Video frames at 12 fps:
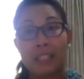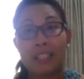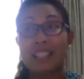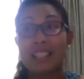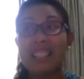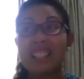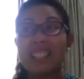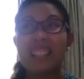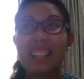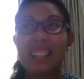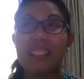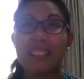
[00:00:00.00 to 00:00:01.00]
because this is
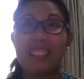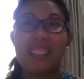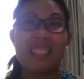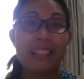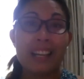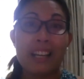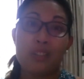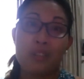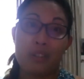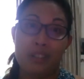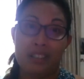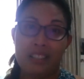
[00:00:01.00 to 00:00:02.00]
like, it's
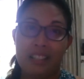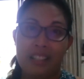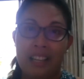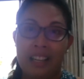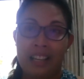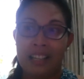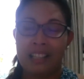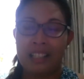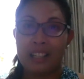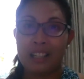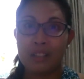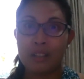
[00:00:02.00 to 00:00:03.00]
nature,
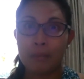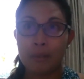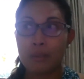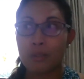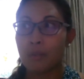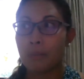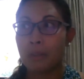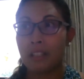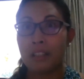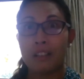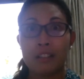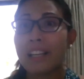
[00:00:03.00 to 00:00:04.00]
and he's supposed to
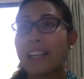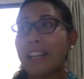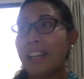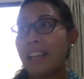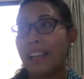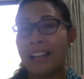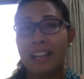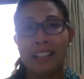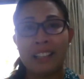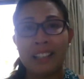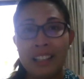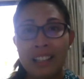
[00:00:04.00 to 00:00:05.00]
be playing
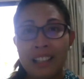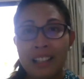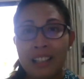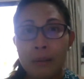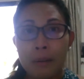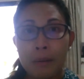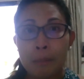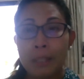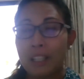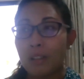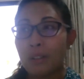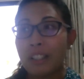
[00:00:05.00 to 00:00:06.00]
and
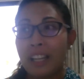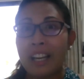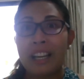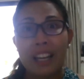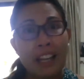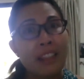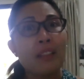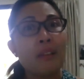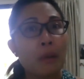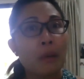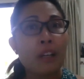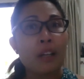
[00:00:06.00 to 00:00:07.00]
be okay in
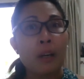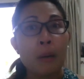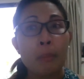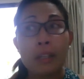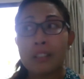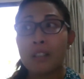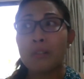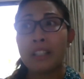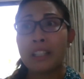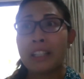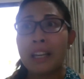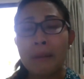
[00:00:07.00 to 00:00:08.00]
the water, but no,
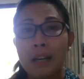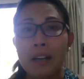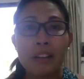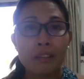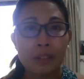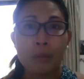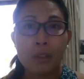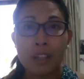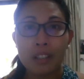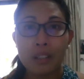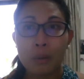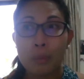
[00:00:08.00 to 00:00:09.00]
he came out of the
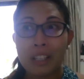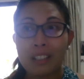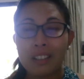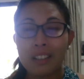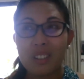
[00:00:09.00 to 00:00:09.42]
water with